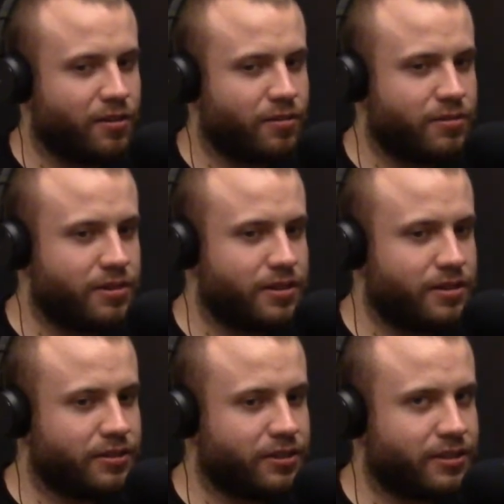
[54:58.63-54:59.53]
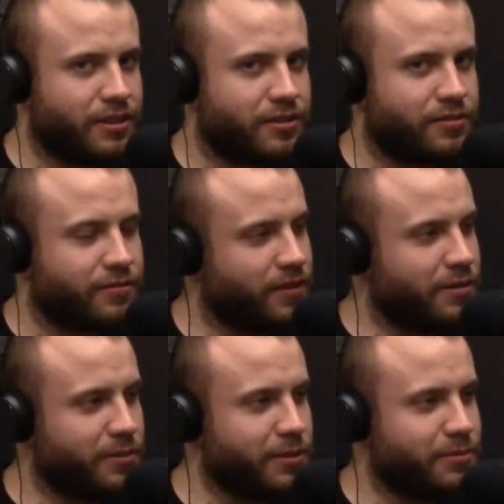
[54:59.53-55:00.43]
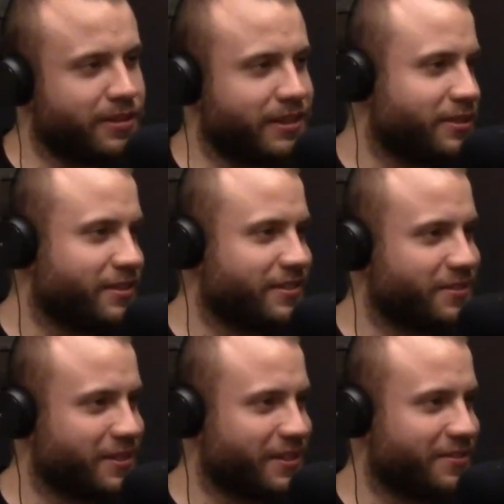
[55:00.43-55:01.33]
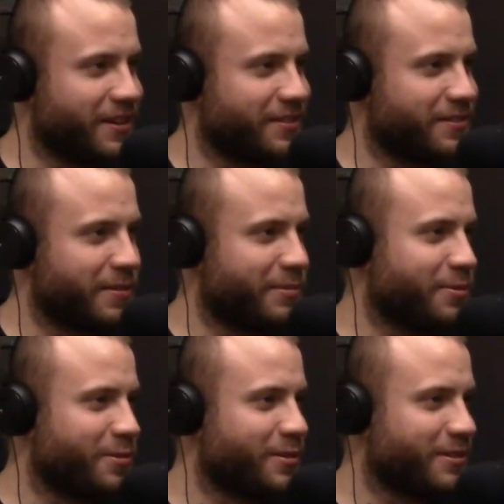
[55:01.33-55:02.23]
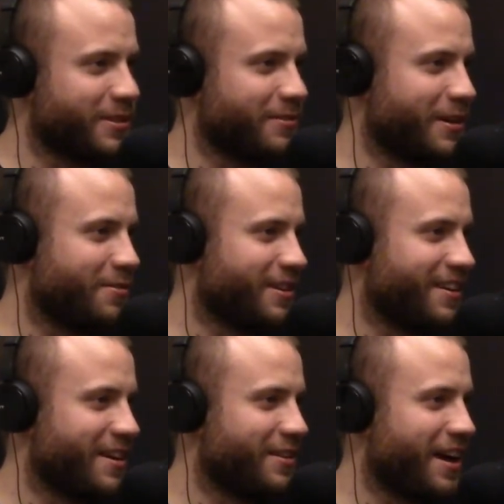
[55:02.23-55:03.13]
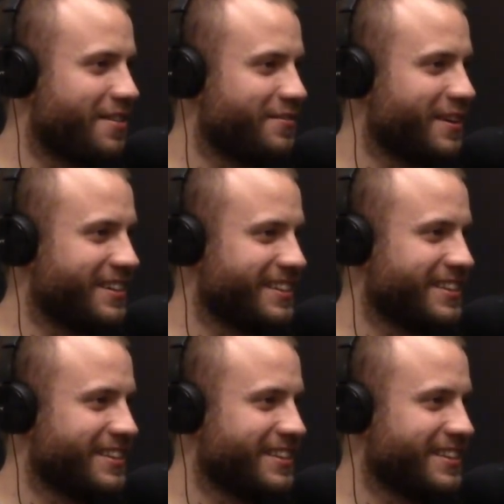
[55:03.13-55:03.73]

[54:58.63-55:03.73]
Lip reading: Or just like fun people. I like if I'm gonna work with someone, I'd rather have fun.